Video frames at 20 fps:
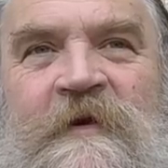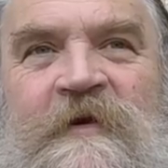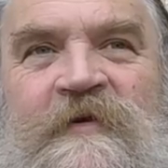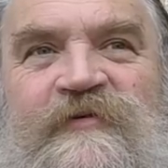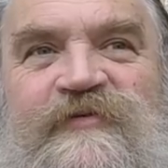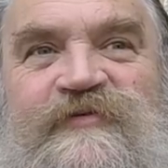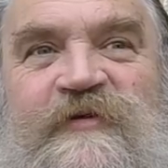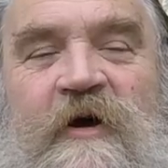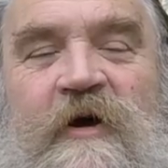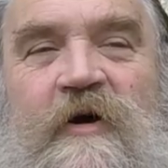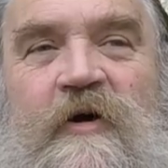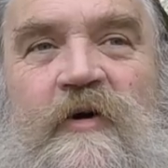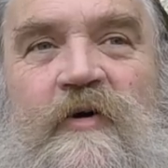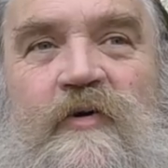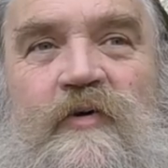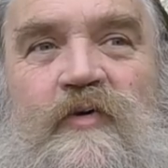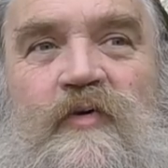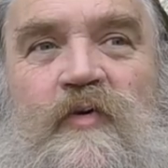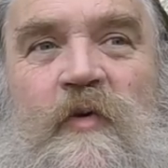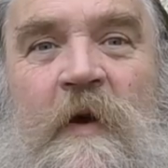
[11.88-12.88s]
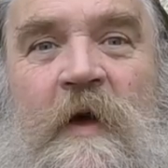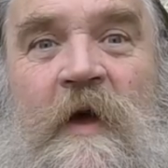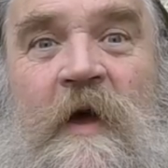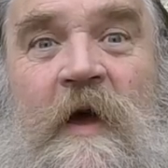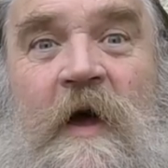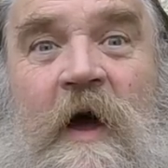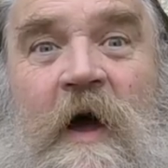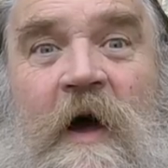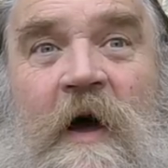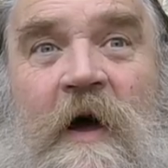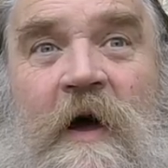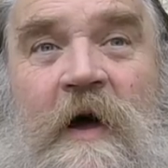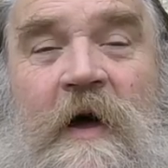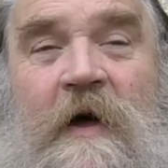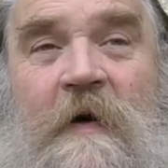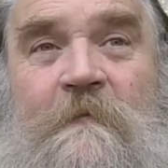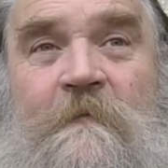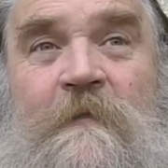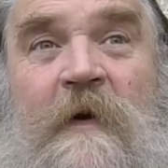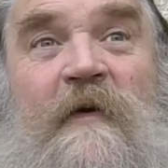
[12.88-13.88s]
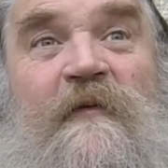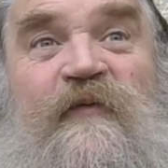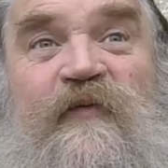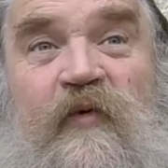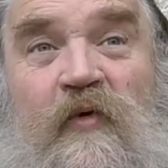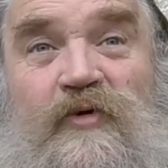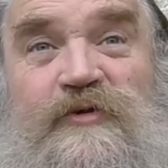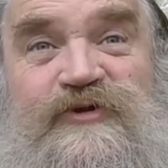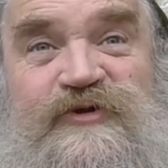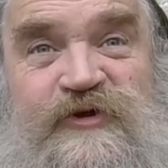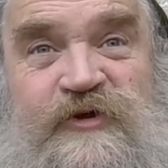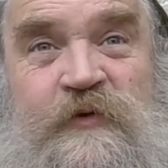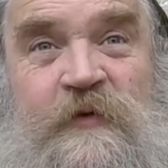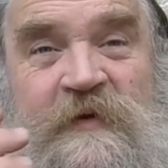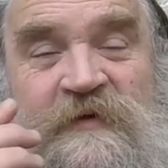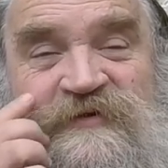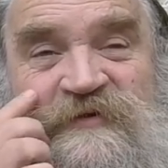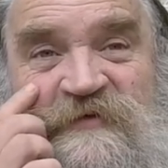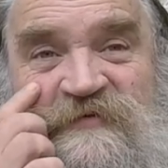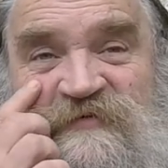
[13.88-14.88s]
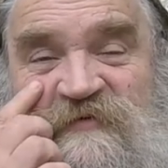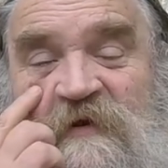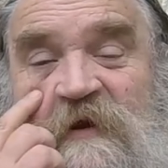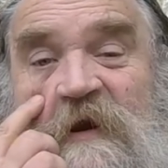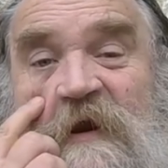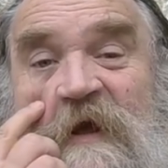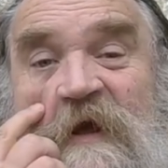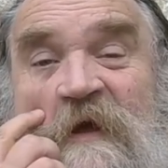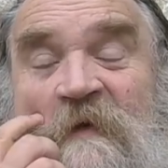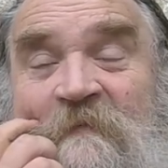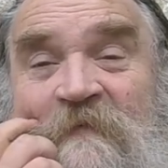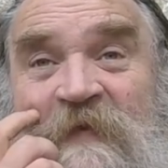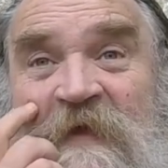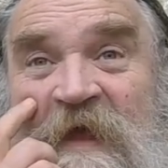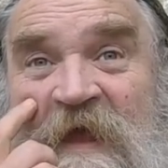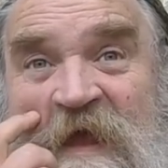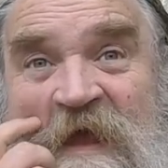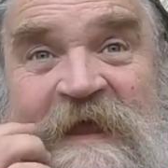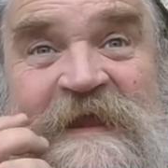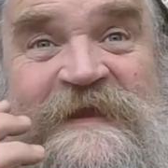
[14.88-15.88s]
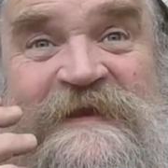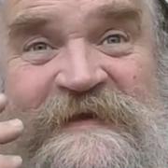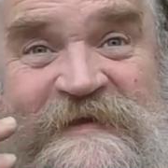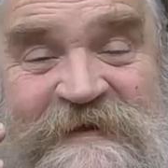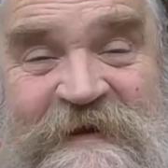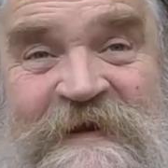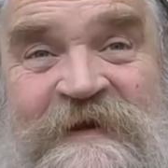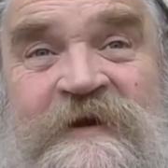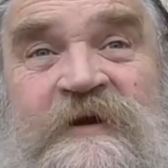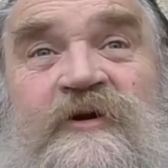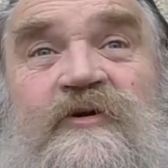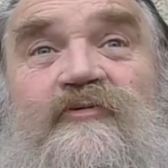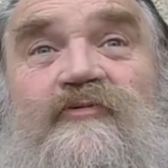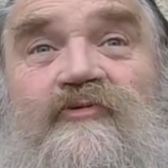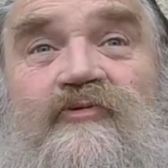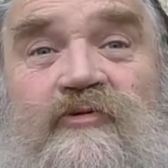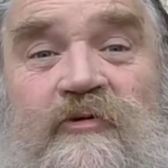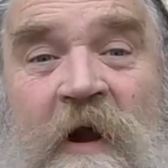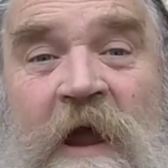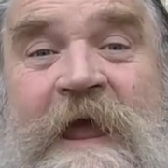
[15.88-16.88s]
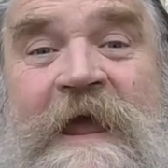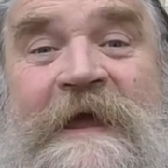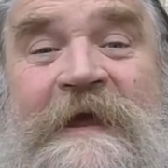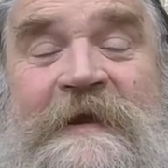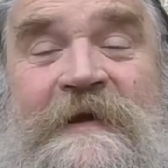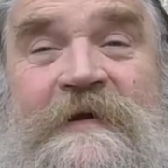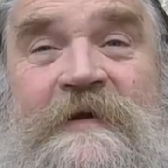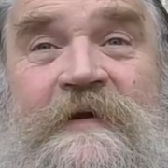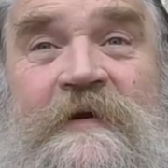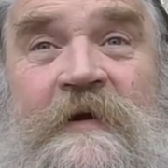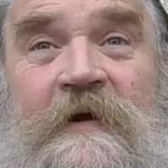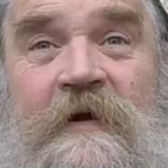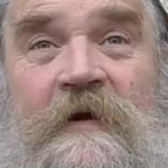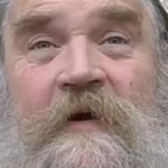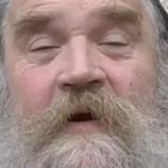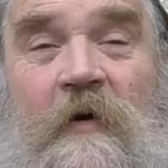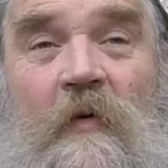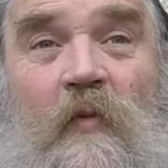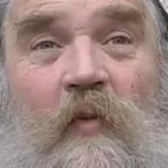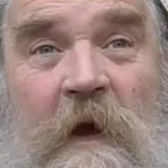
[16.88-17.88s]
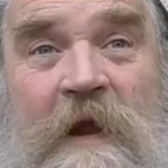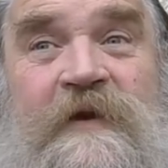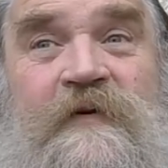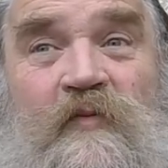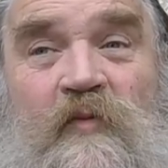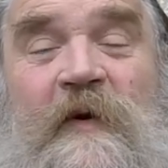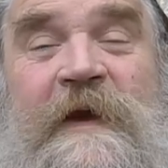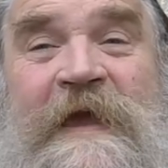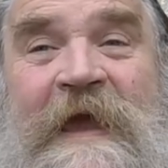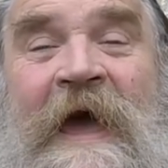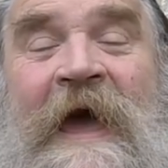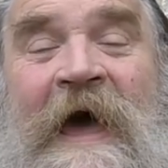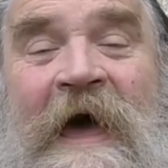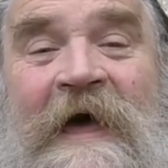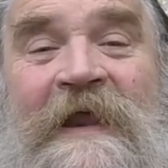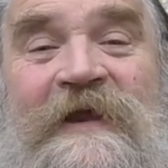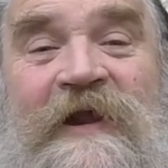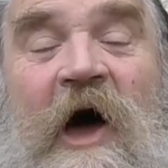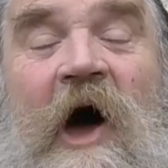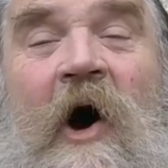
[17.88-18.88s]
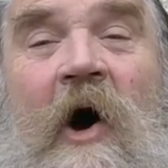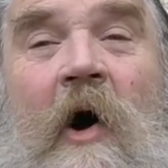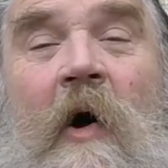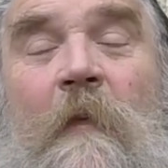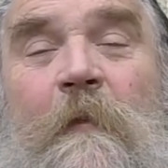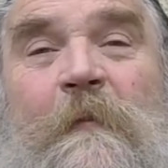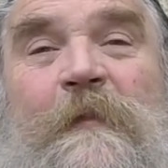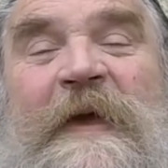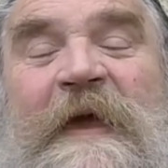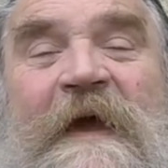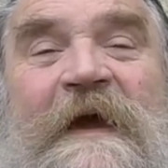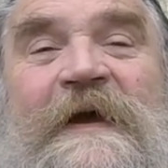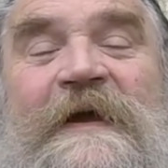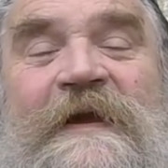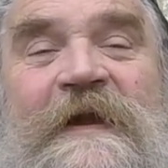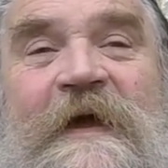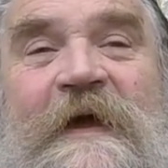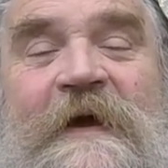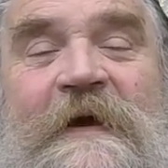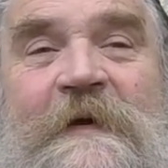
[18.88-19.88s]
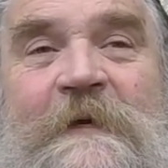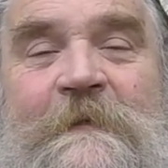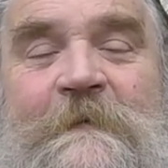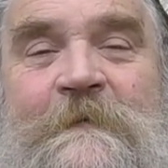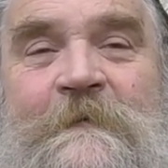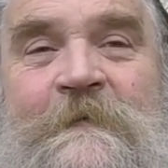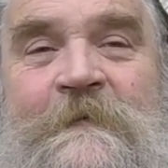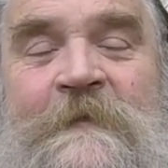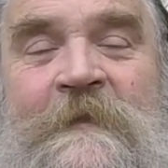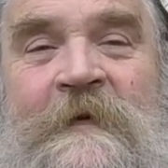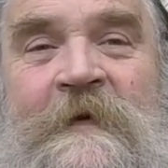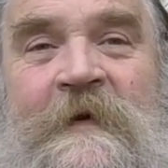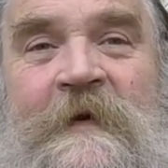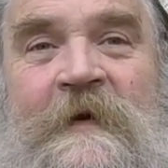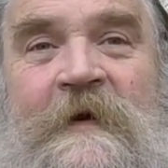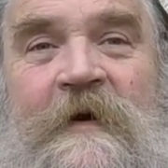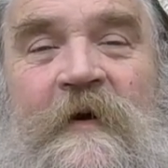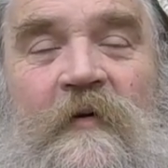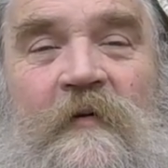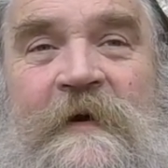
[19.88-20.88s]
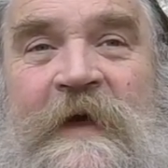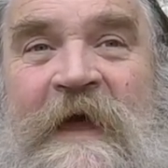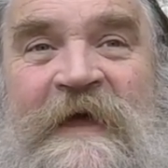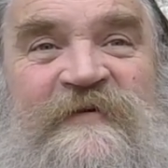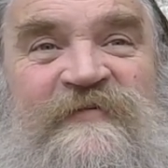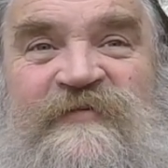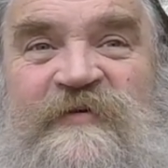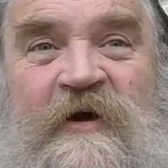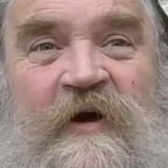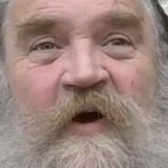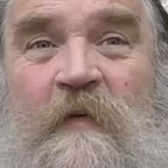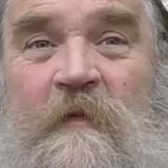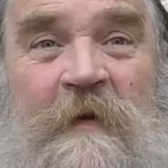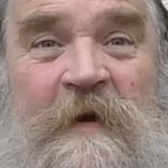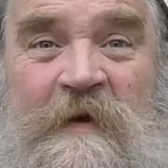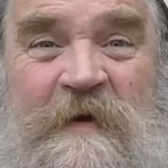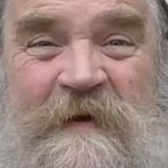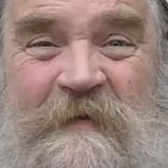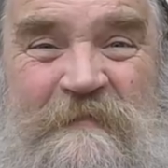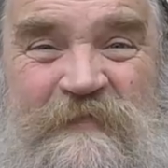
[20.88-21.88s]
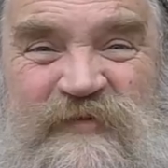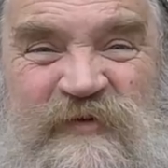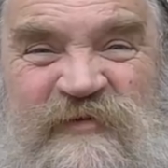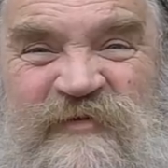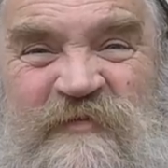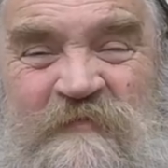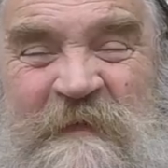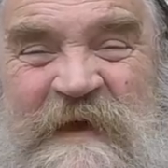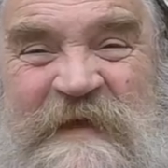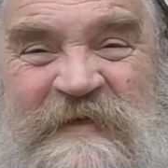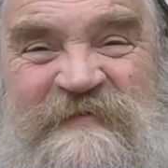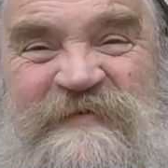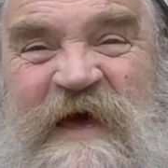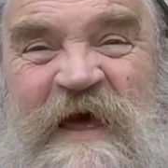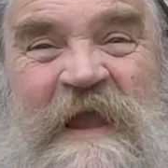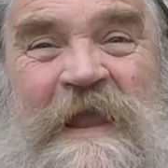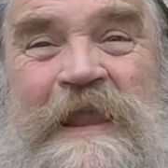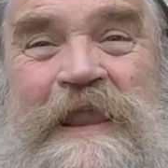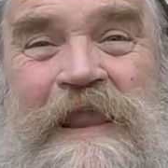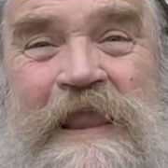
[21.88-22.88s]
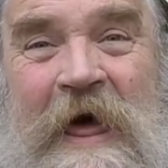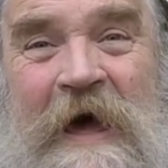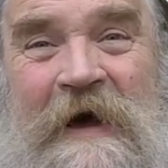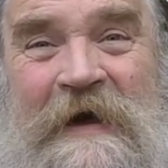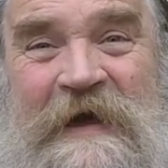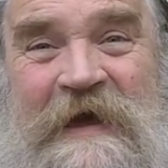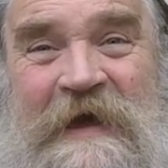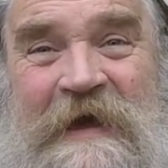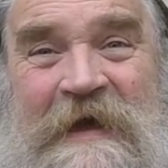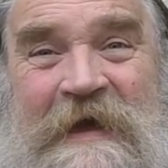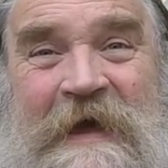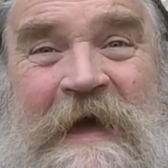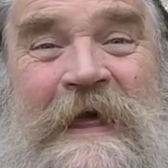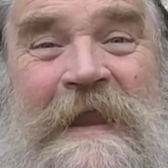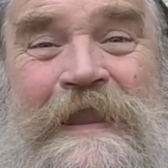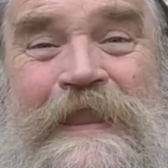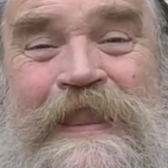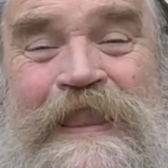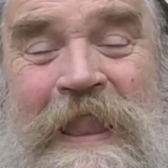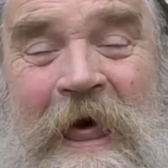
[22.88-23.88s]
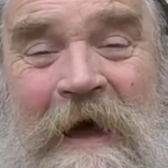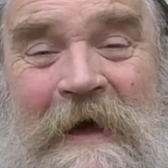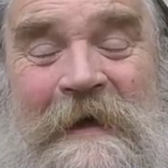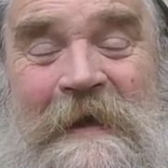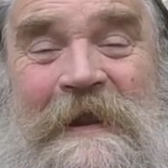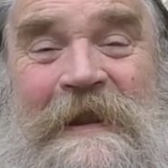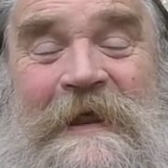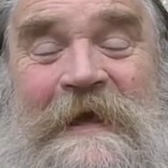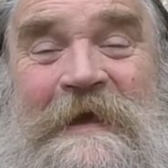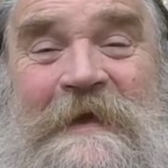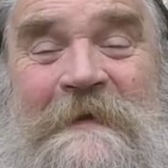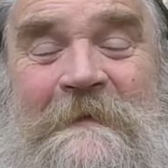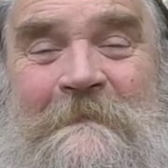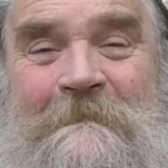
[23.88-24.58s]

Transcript: So, um, fortuitously, it didn't rain when we had our picnic. Okay, so, it just means lucky, luckily.